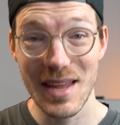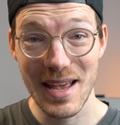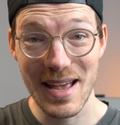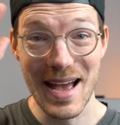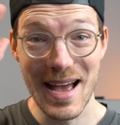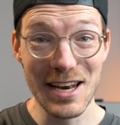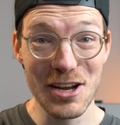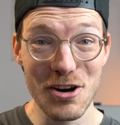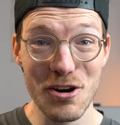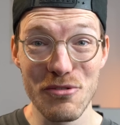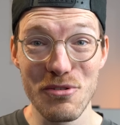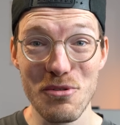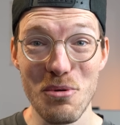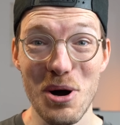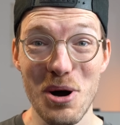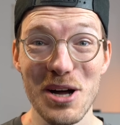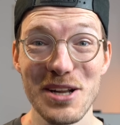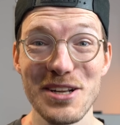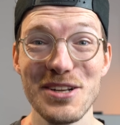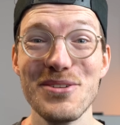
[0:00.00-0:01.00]
Hello
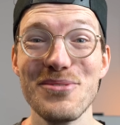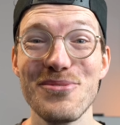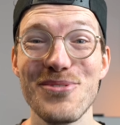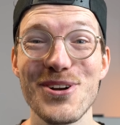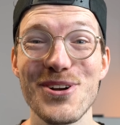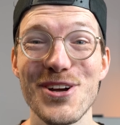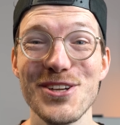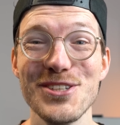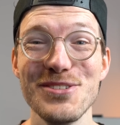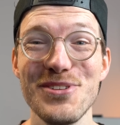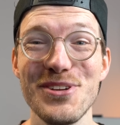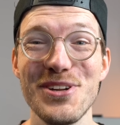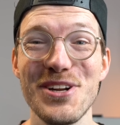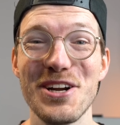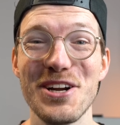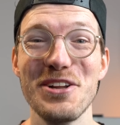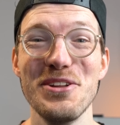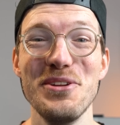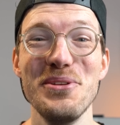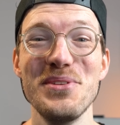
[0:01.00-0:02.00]
everyone, for those of you
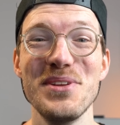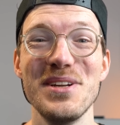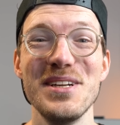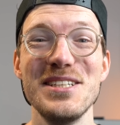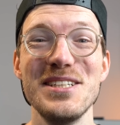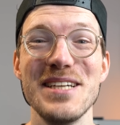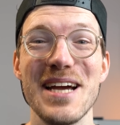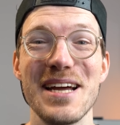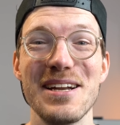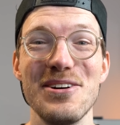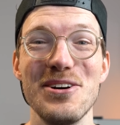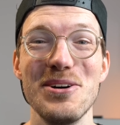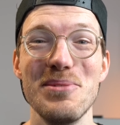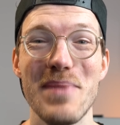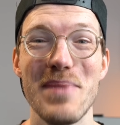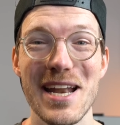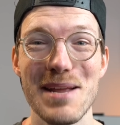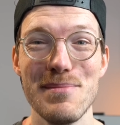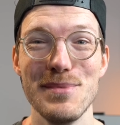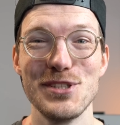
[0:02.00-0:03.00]
that are new to the channel,
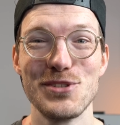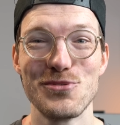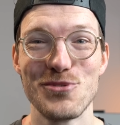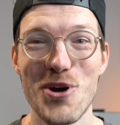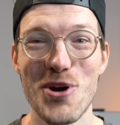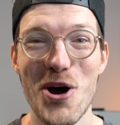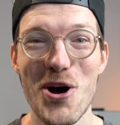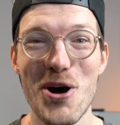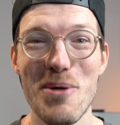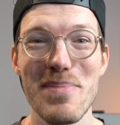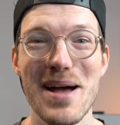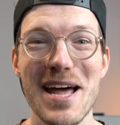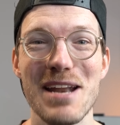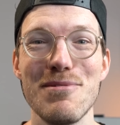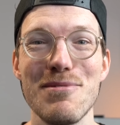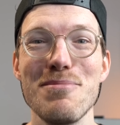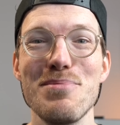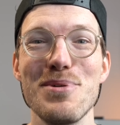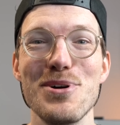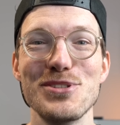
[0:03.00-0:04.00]
my name is Rob and
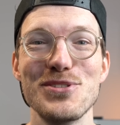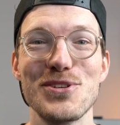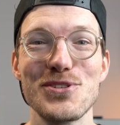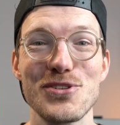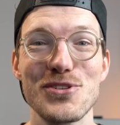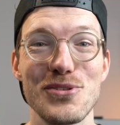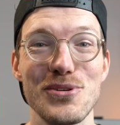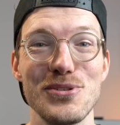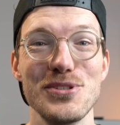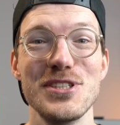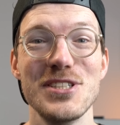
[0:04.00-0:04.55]
I'm a postdoctoral